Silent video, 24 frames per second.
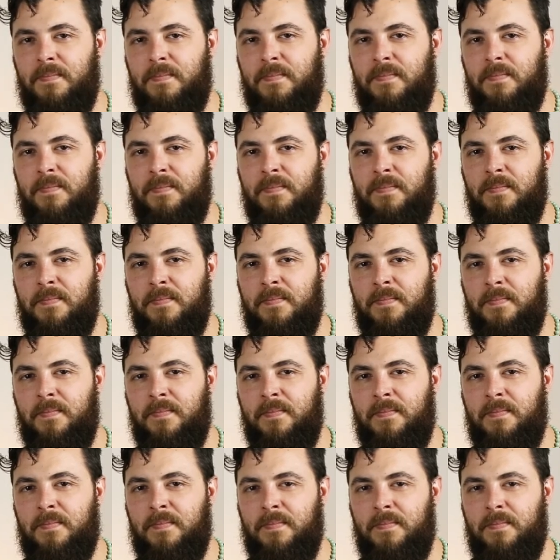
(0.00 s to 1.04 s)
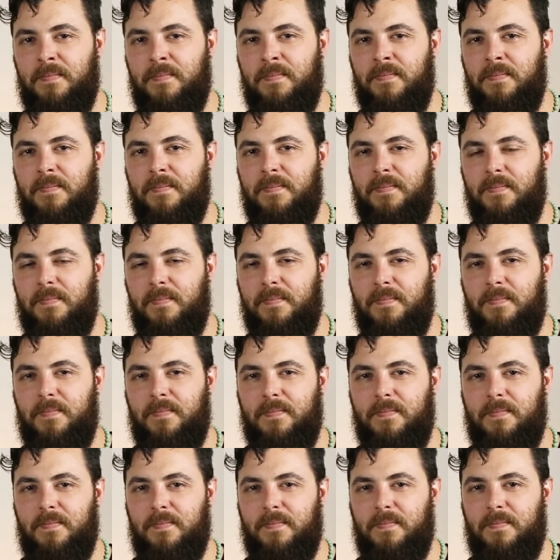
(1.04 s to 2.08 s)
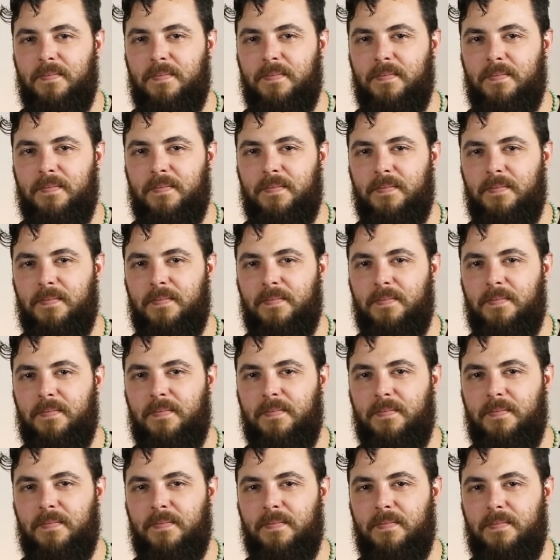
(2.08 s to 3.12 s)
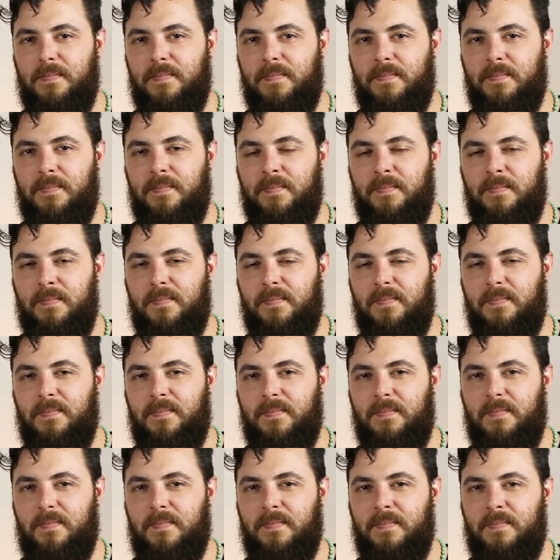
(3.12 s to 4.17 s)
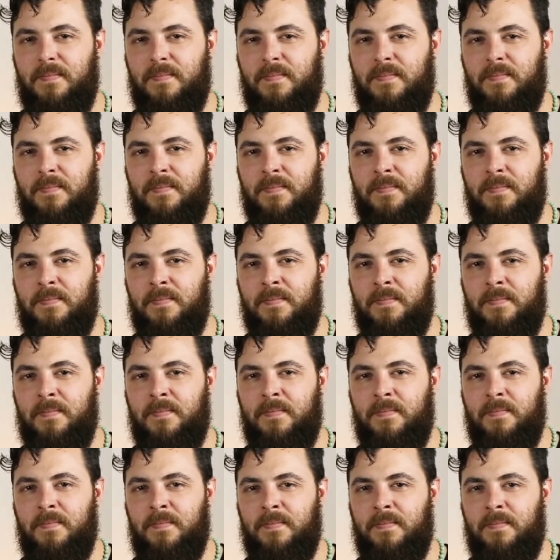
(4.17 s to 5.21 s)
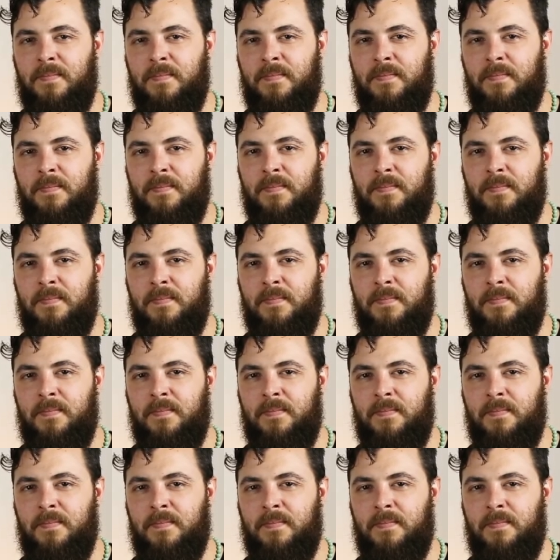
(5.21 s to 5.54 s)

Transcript: No words are spoken by the person on screen.